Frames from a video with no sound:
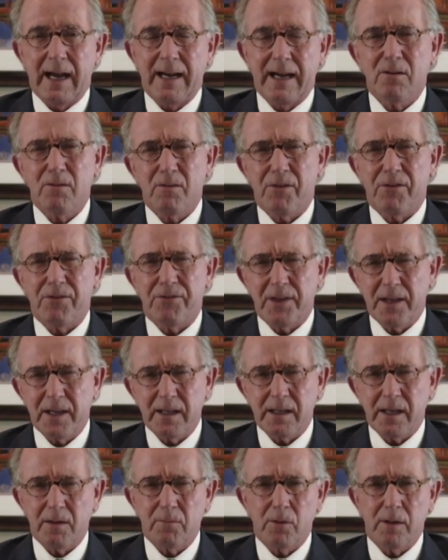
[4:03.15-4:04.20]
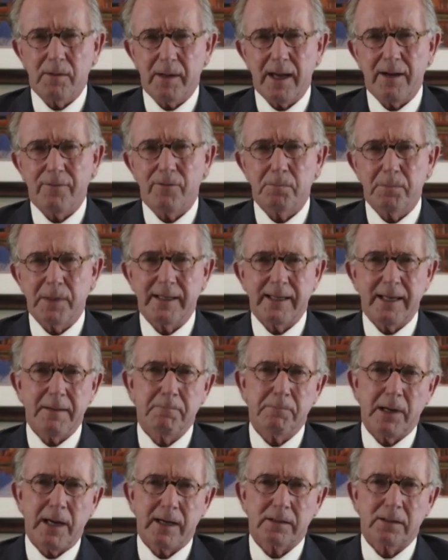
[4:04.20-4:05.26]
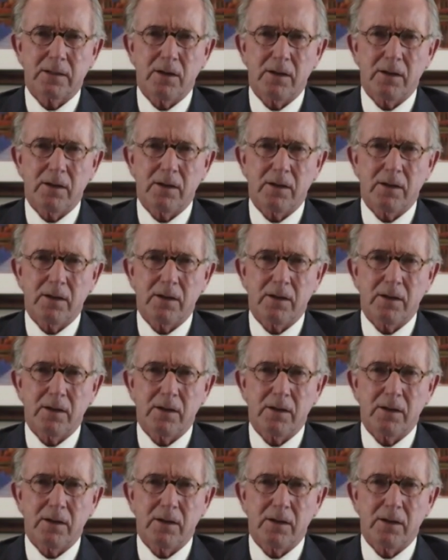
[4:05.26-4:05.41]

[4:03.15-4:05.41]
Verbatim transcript: I don't think it will have a big impact